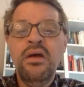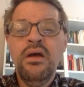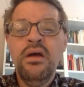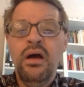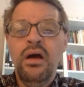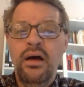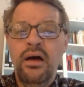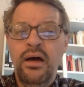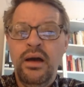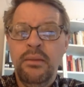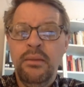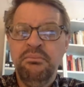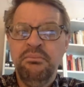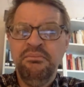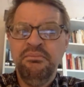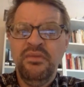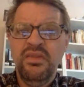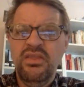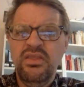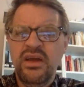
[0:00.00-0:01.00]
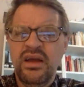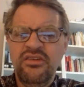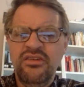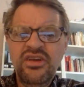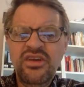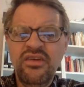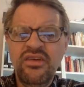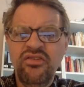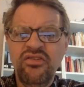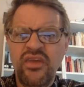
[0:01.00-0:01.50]
The idea
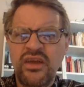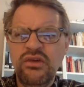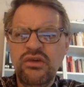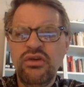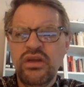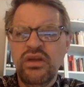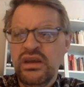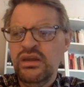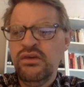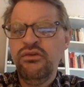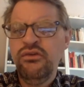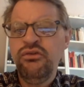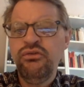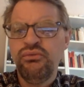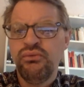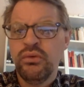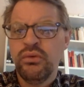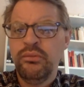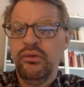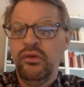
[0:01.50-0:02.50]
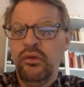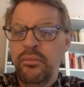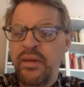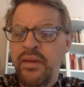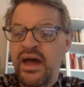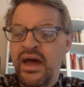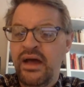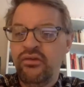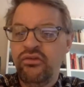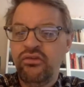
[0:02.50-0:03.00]
is that you can use formula
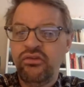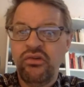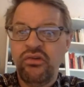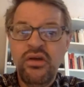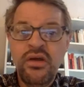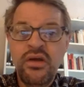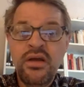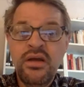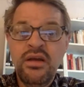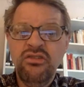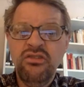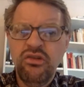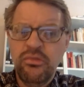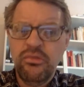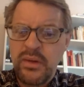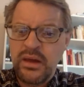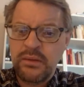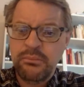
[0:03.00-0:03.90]
mass to make